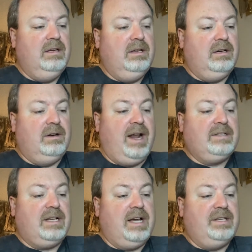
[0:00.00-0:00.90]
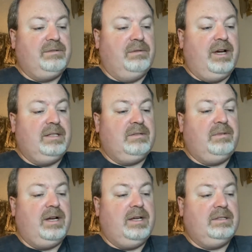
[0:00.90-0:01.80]
Her aunt's eyes were wide in
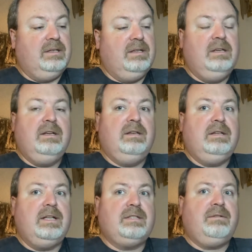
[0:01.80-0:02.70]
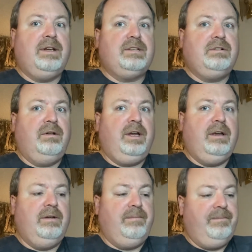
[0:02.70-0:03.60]
surprise. "That's quite a story."
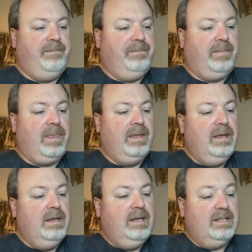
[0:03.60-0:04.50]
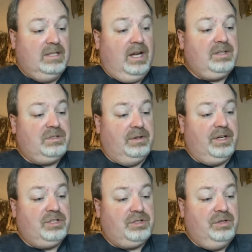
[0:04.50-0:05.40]
"It's not a story,
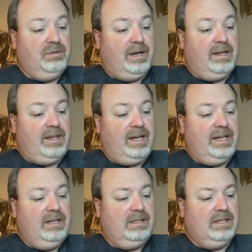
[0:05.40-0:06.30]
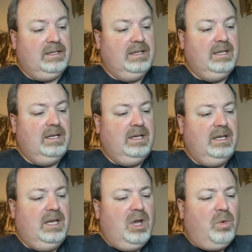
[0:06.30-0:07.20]
it's true. I think I killed it."
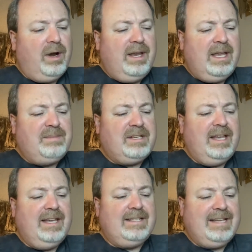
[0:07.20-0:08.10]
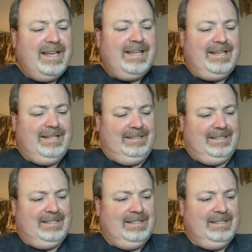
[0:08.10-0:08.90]
"Why do you keep saying you think you killed it?"